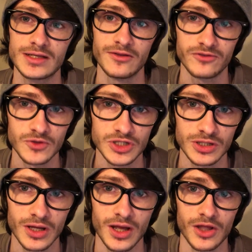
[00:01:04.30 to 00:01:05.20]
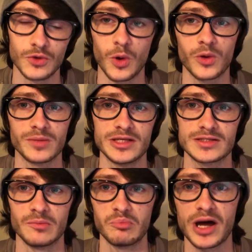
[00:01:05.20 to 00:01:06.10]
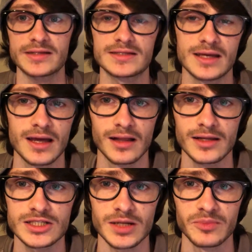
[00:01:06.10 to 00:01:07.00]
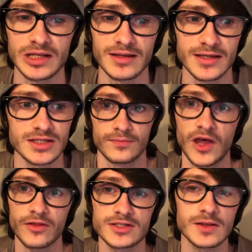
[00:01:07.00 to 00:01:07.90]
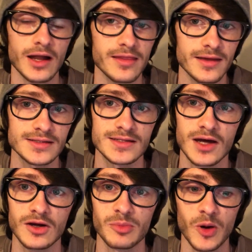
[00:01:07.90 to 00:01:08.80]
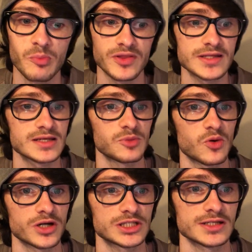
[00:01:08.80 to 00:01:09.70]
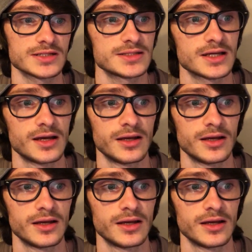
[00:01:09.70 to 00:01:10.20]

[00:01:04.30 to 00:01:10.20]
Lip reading: in the future. You won't want to miss them. But let's jump into this. Now, there's a lot of things to talk about, but the simple question is,